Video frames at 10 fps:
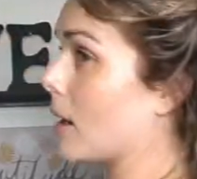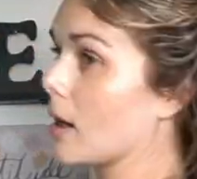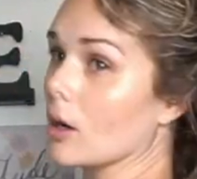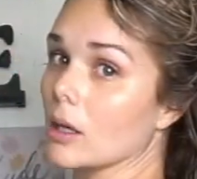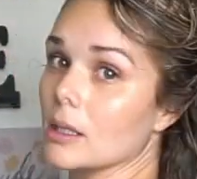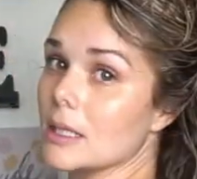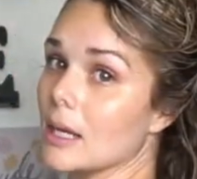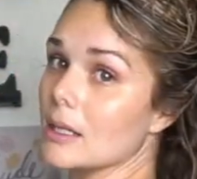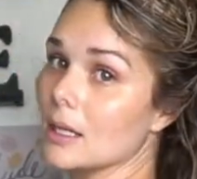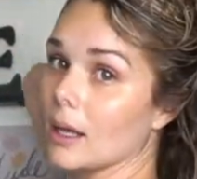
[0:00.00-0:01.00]
the hair can
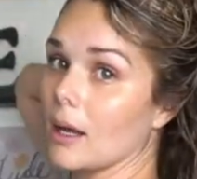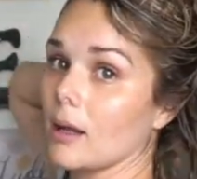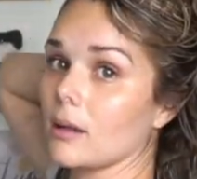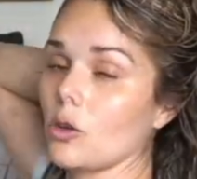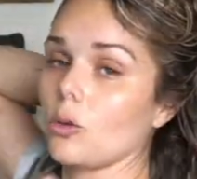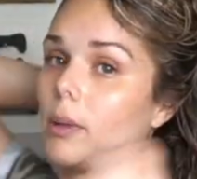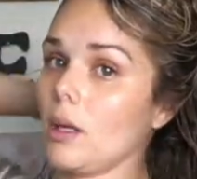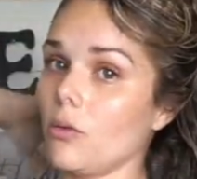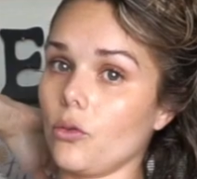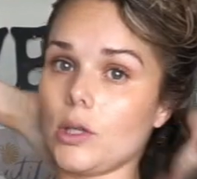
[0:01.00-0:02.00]
tend to get a little
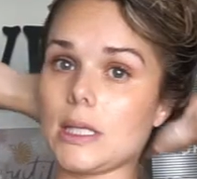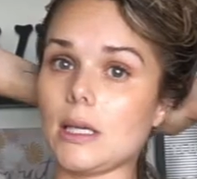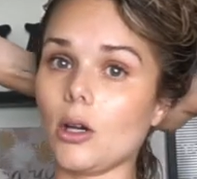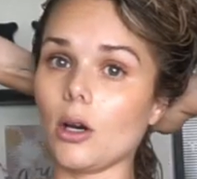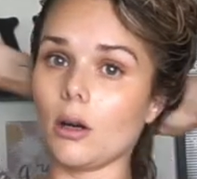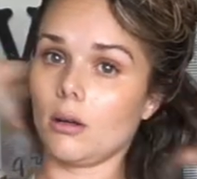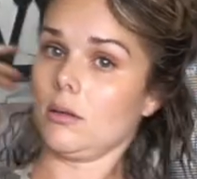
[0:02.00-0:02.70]
bit frizzier.